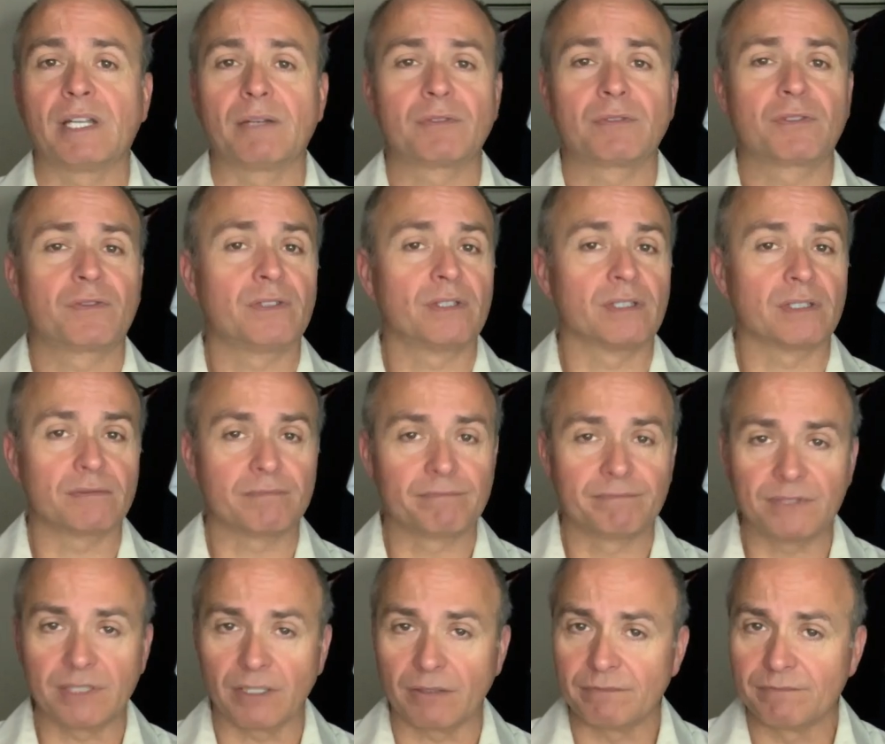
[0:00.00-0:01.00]
I was feeling,
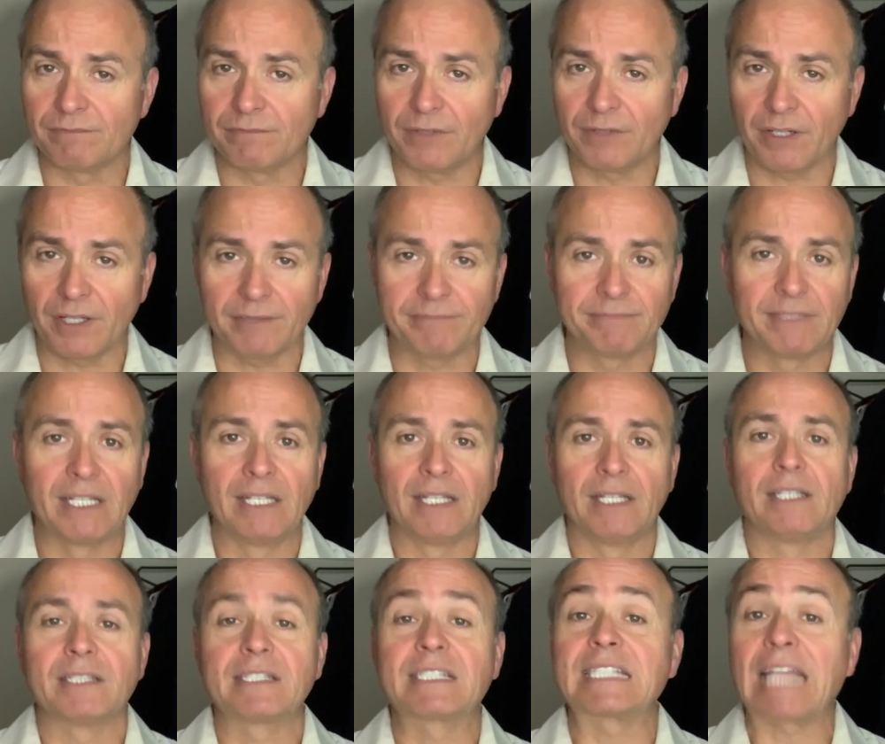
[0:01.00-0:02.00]
you know, very
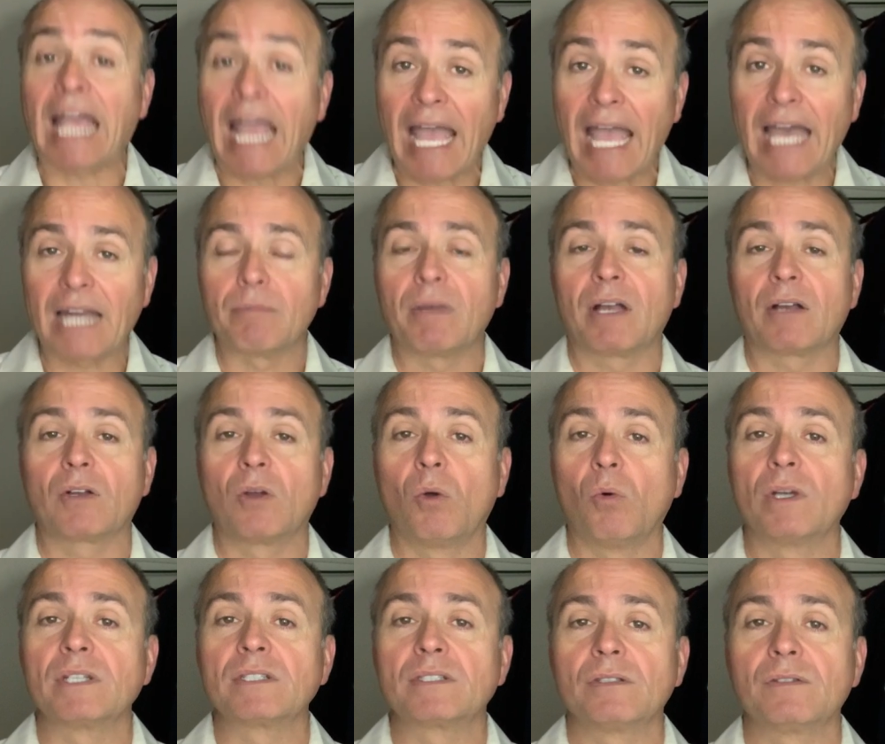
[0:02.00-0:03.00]
sad about
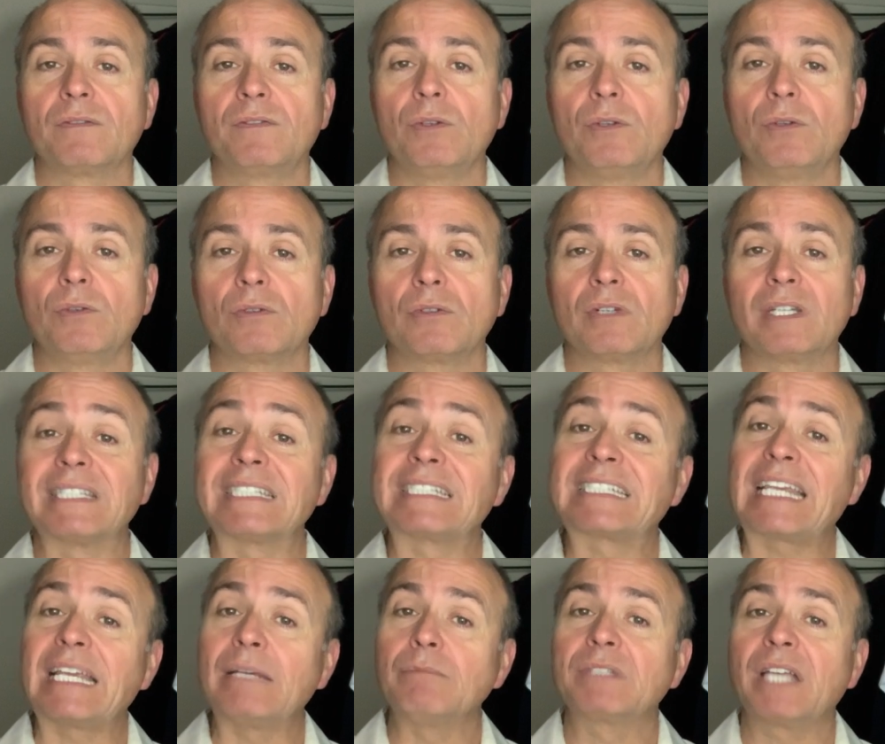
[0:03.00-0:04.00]
going to the funeral. At the
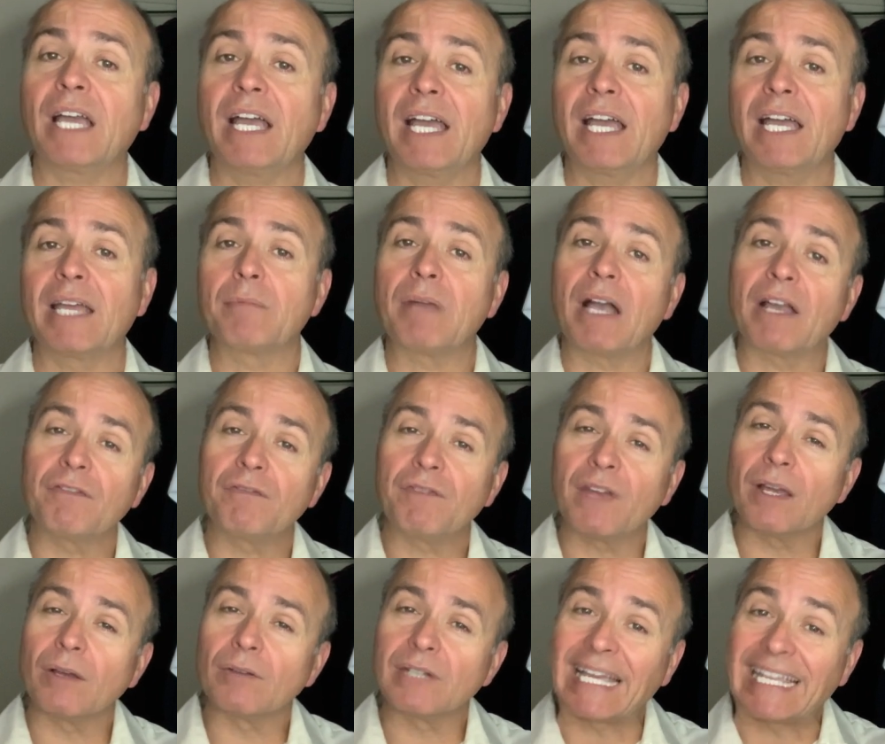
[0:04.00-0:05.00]
same time, I
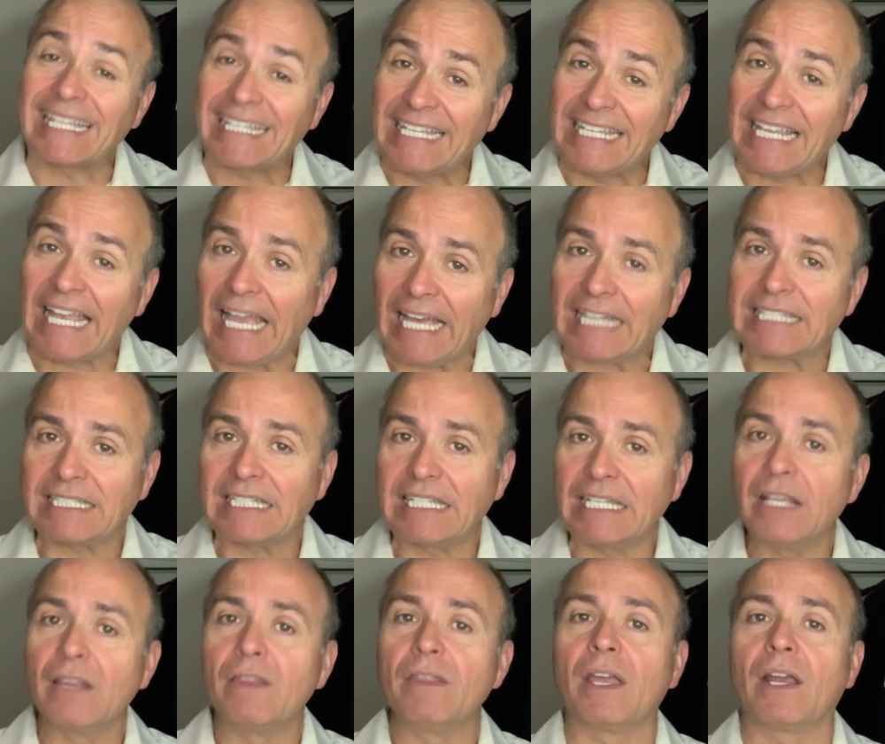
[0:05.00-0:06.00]
found a get
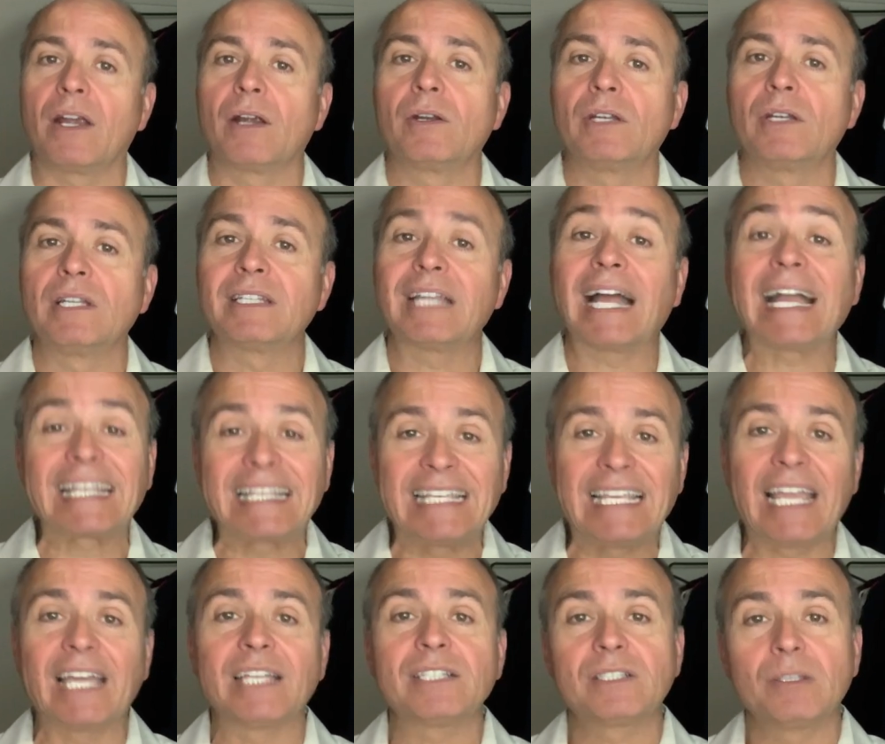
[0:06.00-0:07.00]
in there, and that I
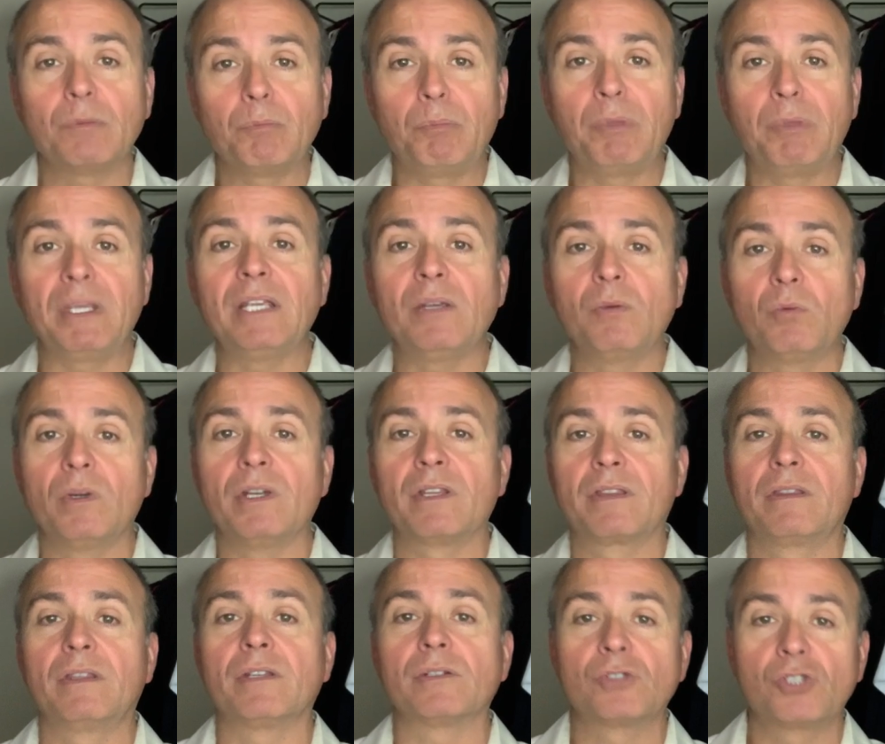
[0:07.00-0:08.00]
get to be
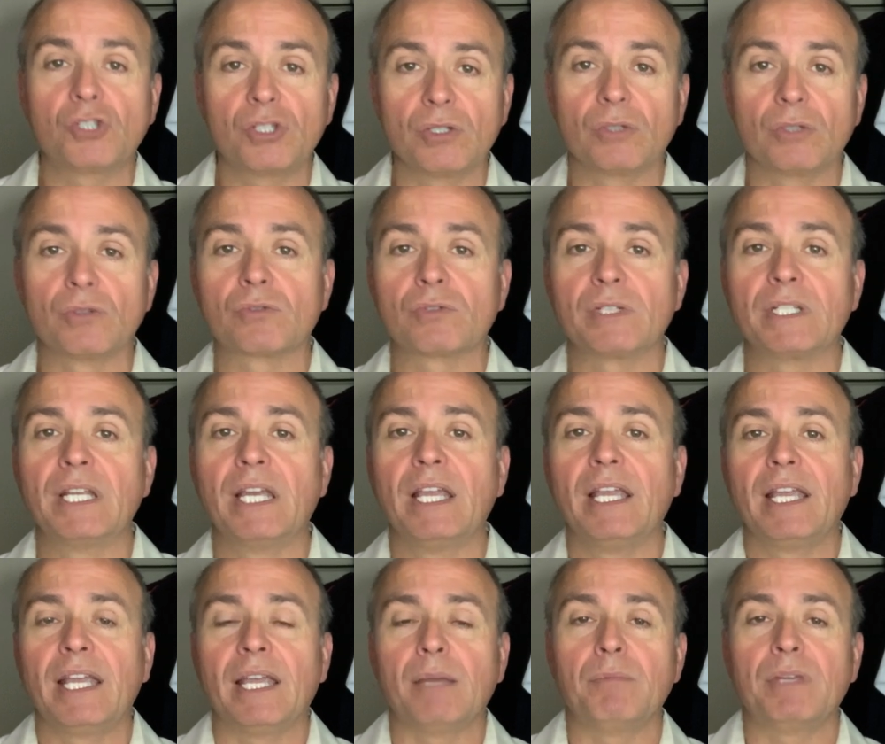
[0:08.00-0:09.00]
with their children
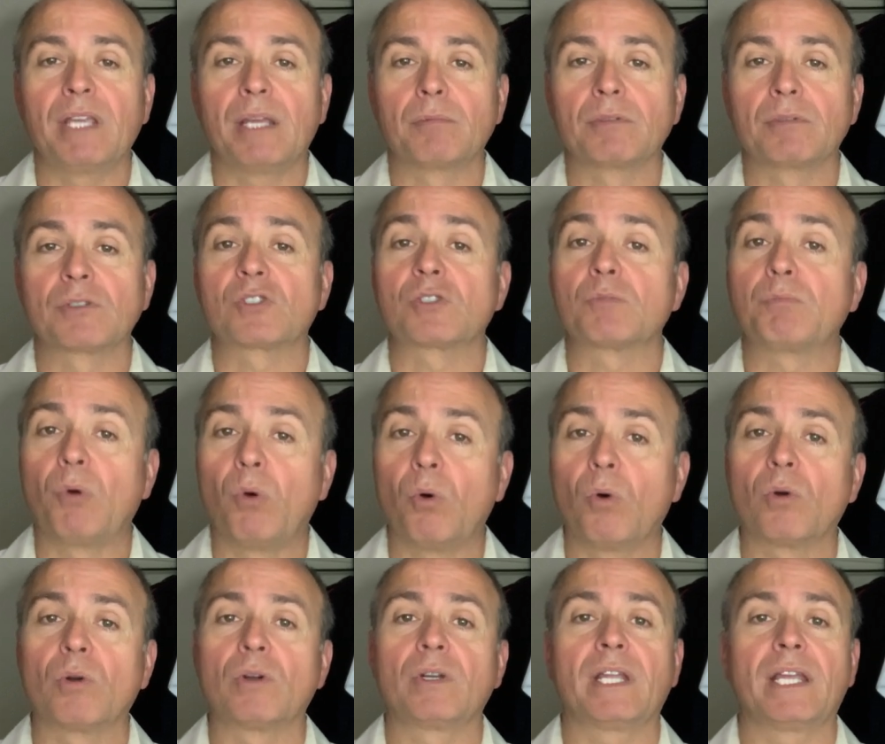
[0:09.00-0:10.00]
and be able to
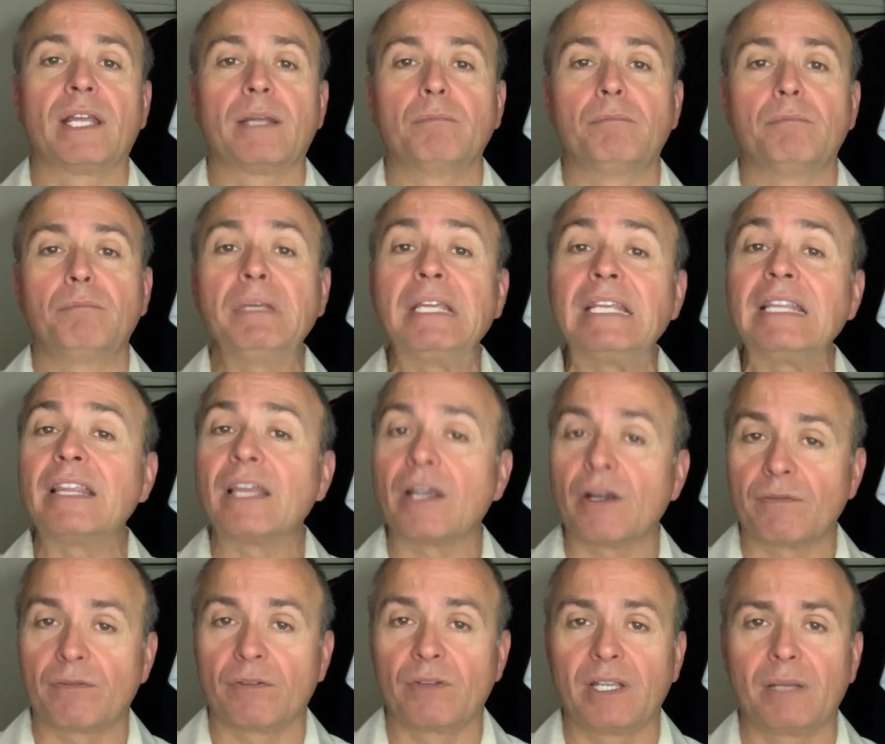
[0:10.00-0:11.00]
support and be
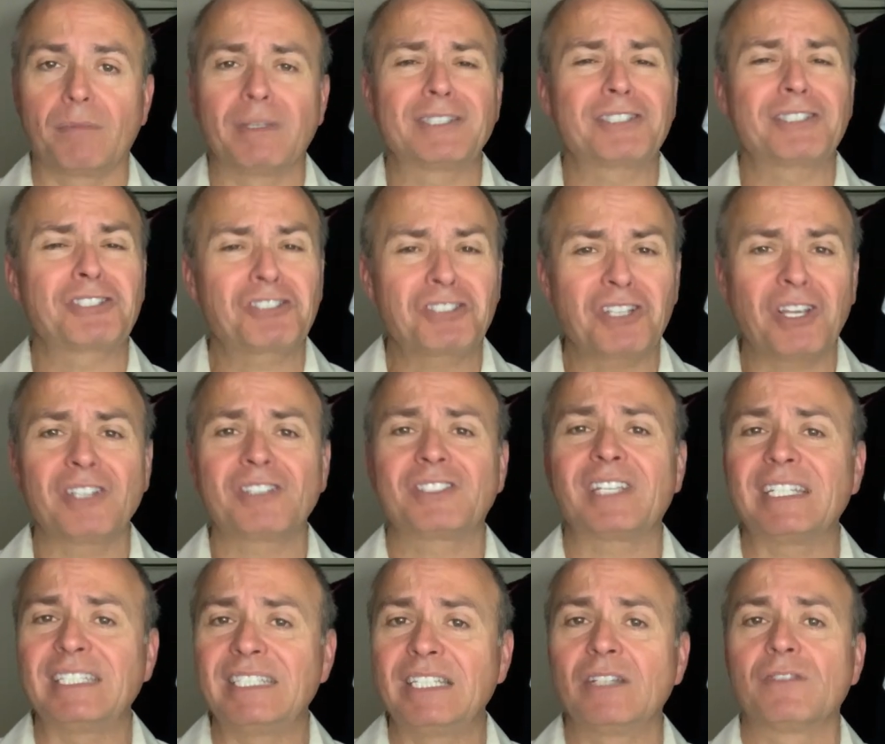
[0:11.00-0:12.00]
there for them at such
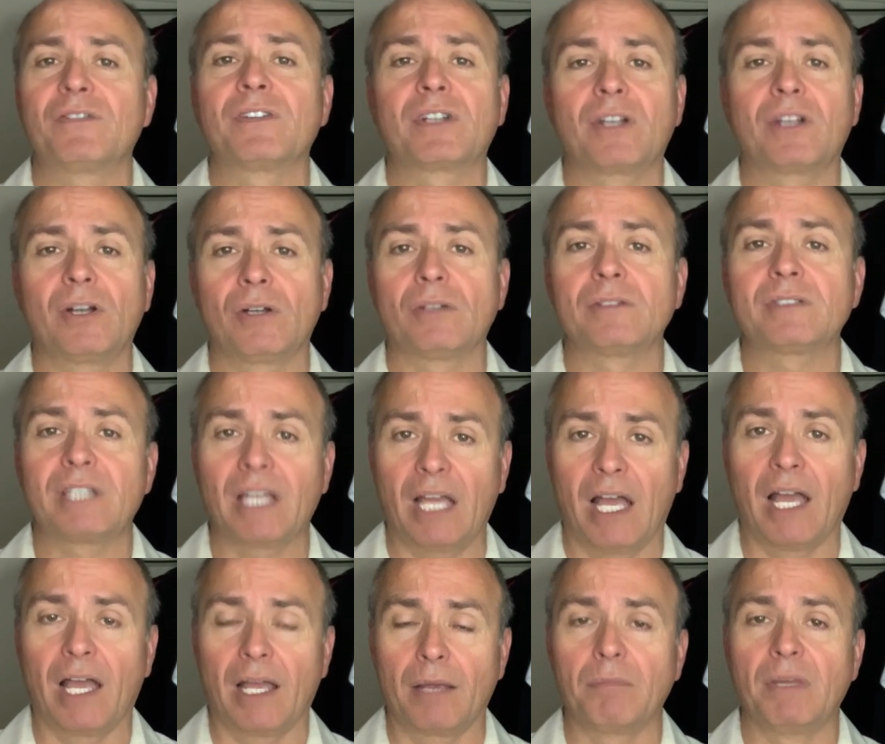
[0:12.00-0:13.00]
a difficult
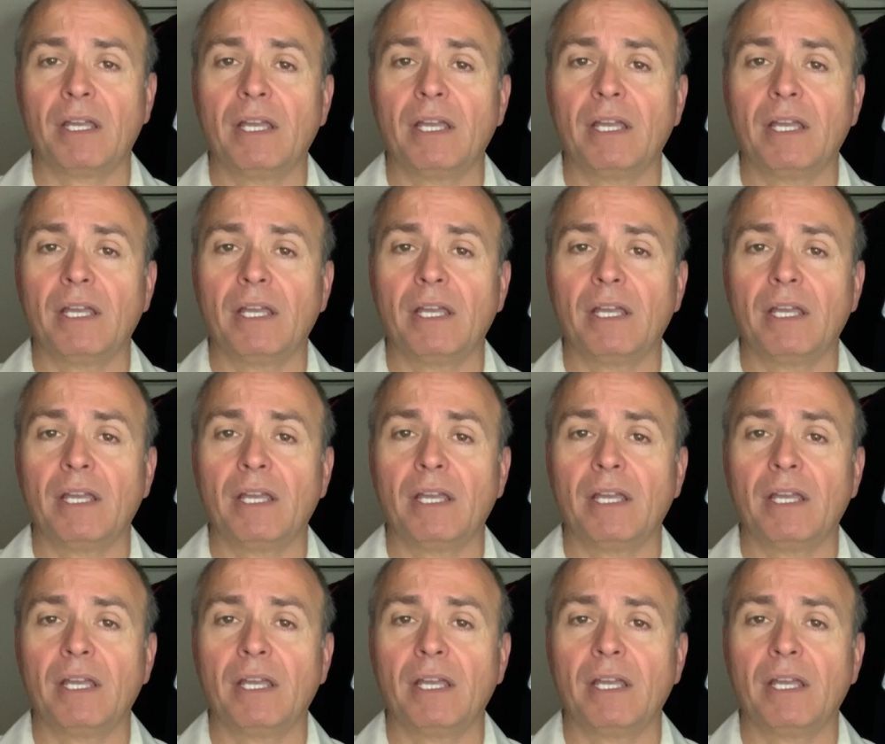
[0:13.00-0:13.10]
time.